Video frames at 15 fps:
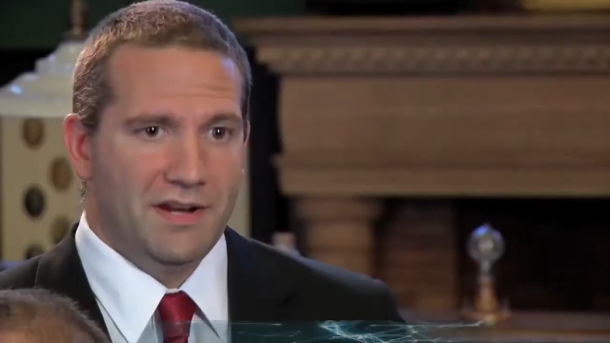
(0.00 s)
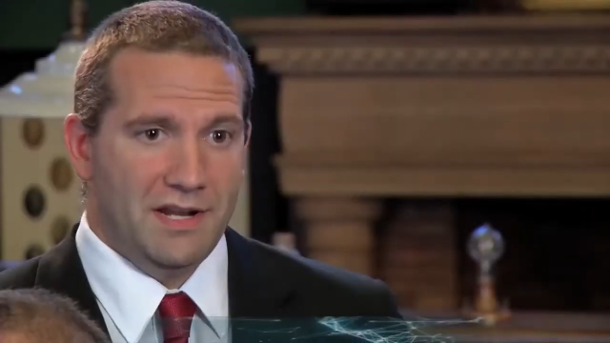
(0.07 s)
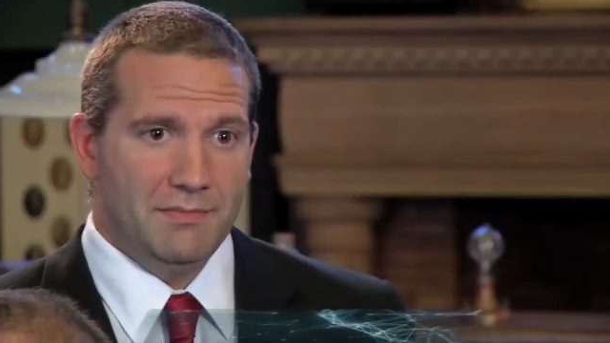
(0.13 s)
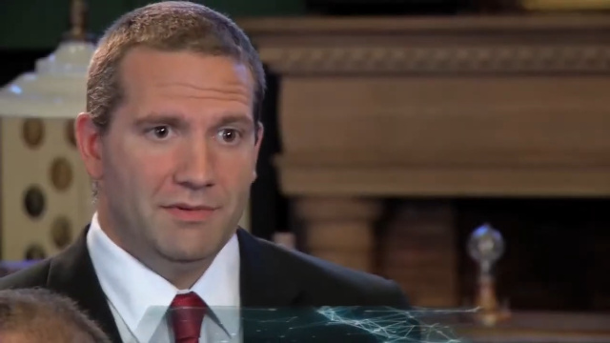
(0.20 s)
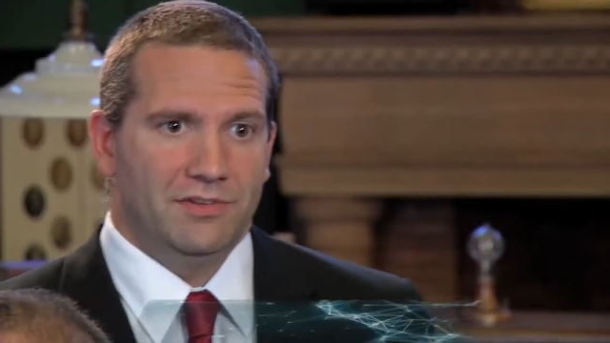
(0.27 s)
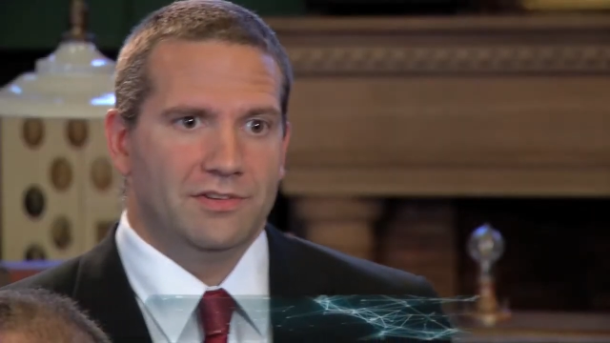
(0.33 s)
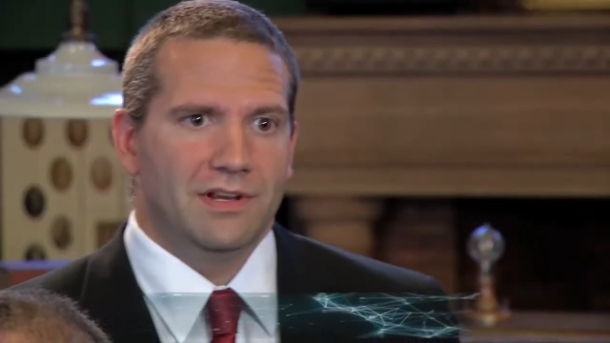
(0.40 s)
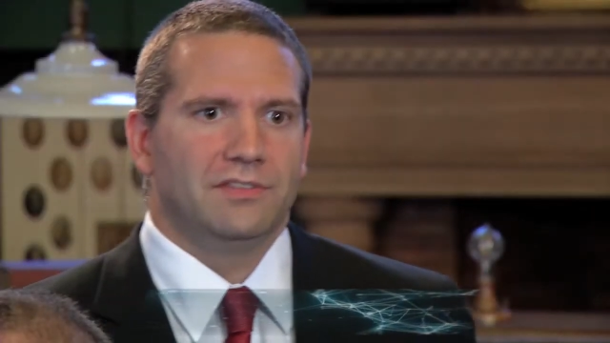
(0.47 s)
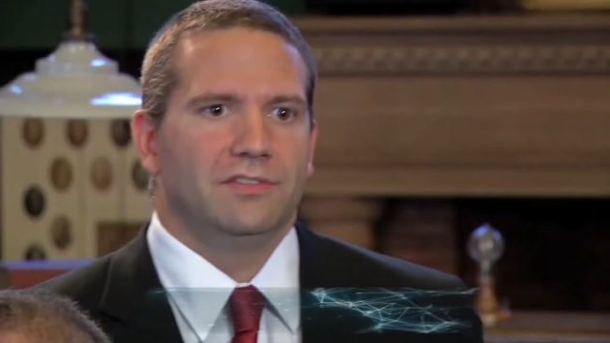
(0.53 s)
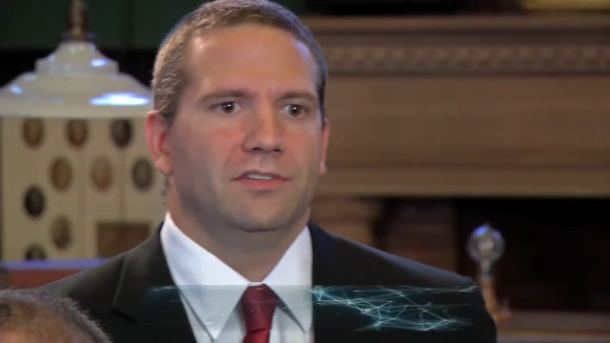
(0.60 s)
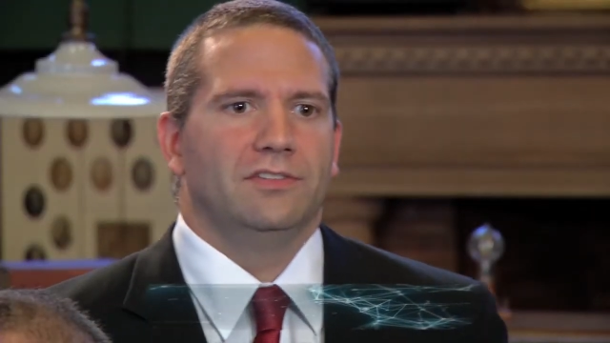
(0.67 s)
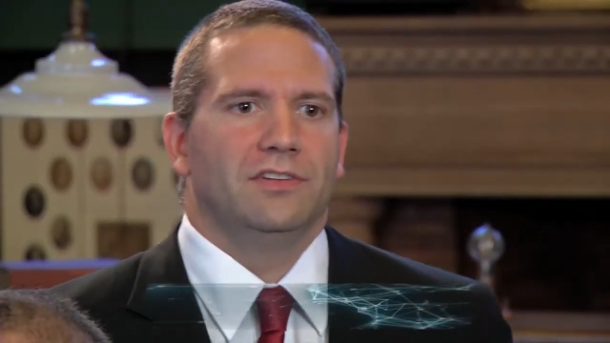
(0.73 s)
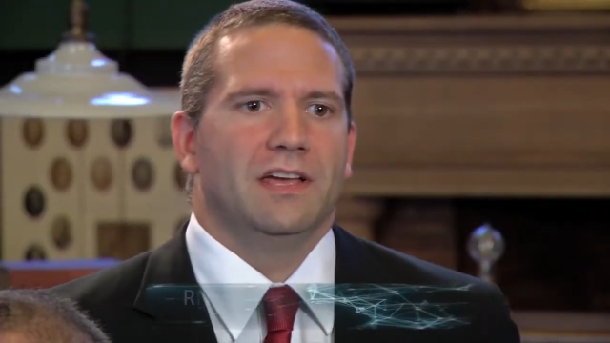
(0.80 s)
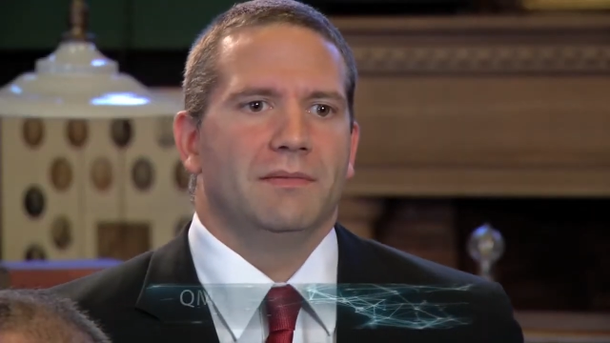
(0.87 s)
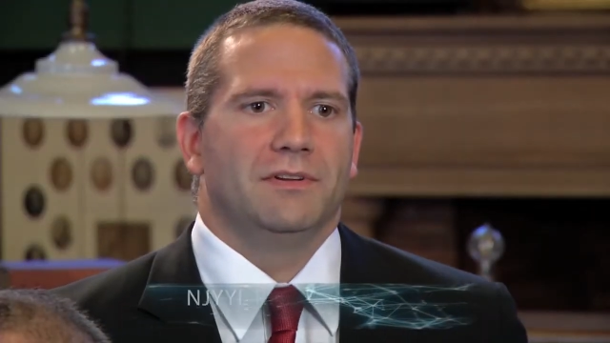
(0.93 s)
name is
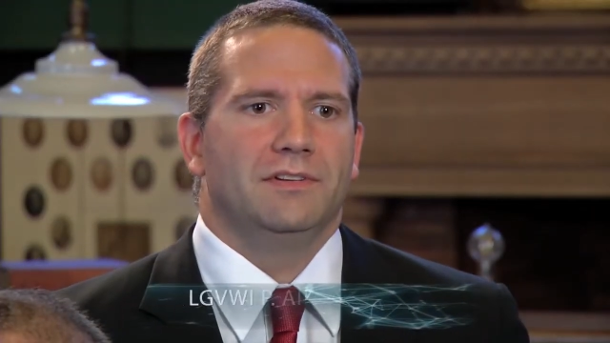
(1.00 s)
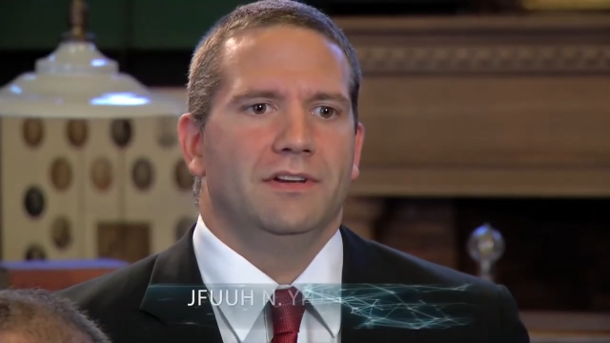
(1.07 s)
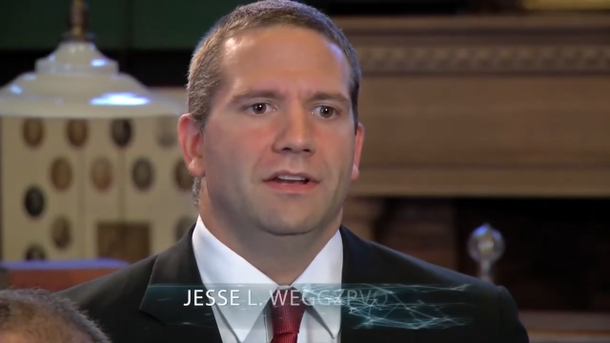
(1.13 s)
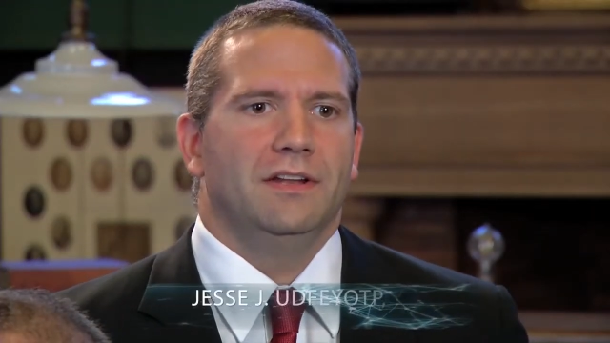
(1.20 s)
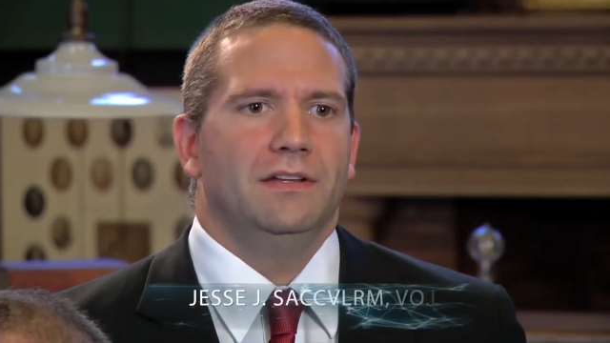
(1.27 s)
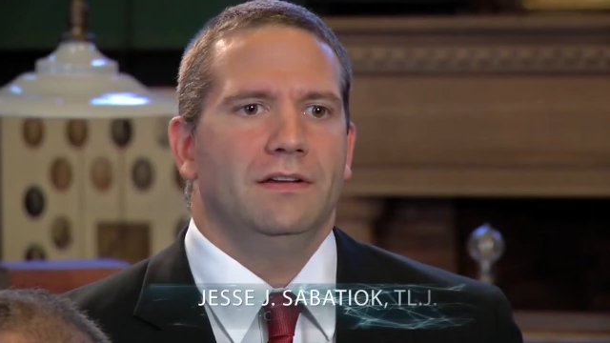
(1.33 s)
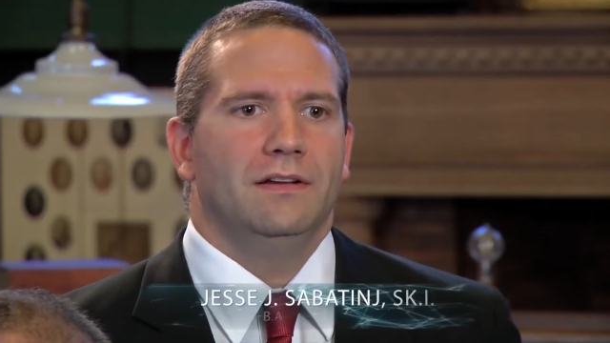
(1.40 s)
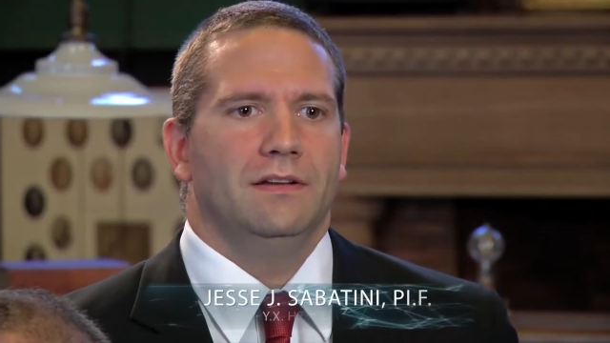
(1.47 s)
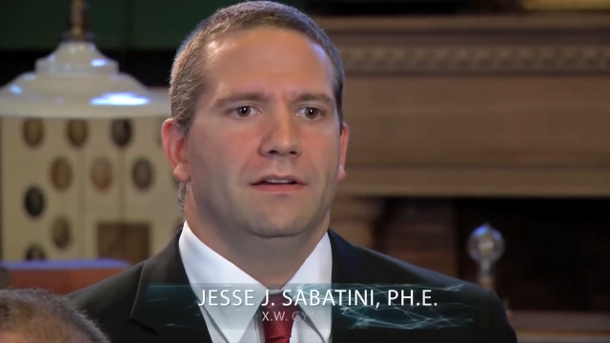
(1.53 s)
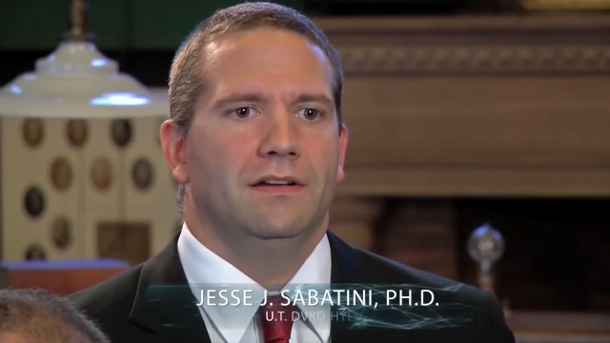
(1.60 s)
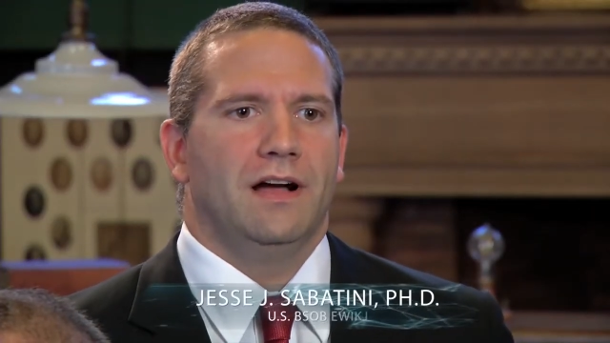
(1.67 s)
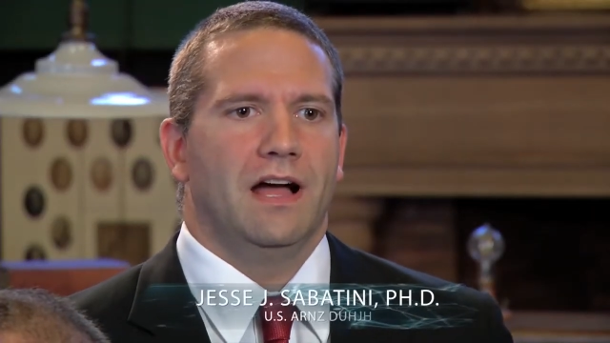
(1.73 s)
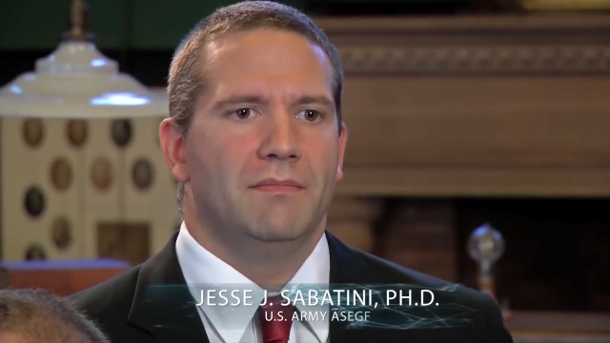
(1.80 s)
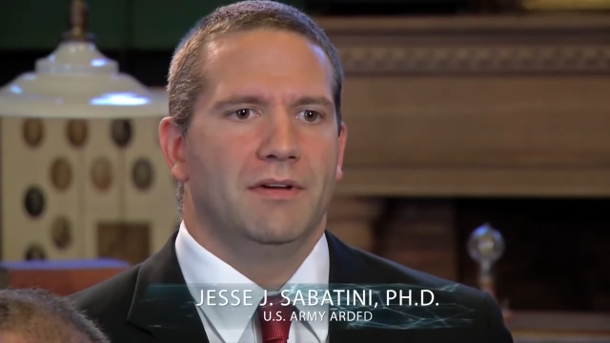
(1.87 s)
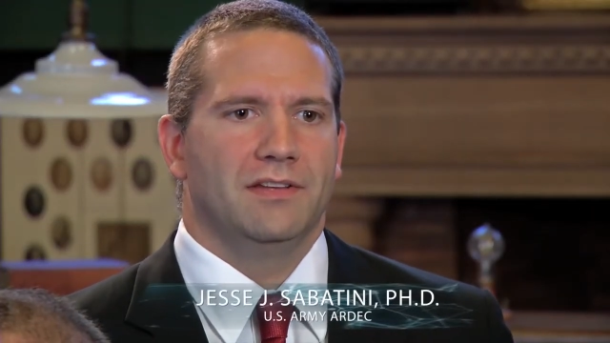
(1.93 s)
Jesse Sabatini.
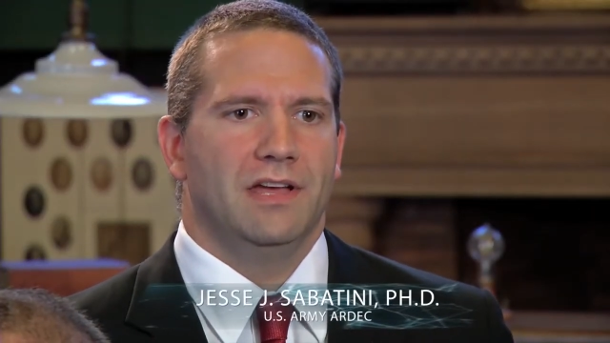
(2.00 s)
I'm